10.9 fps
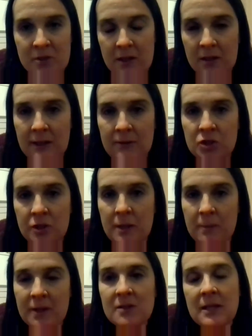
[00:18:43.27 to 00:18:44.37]
They could enjoy
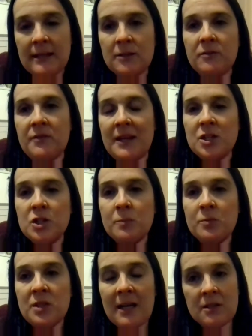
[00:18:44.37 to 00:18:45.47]
it because they love their
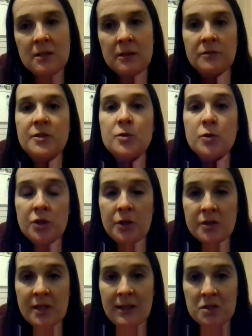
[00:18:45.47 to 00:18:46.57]
subject and love
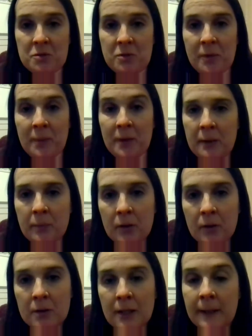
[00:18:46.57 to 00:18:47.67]
introducing it to other
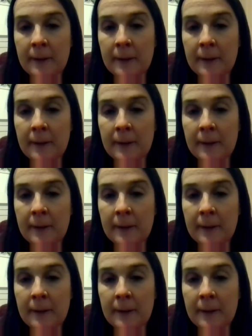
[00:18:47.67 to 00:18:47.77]
people.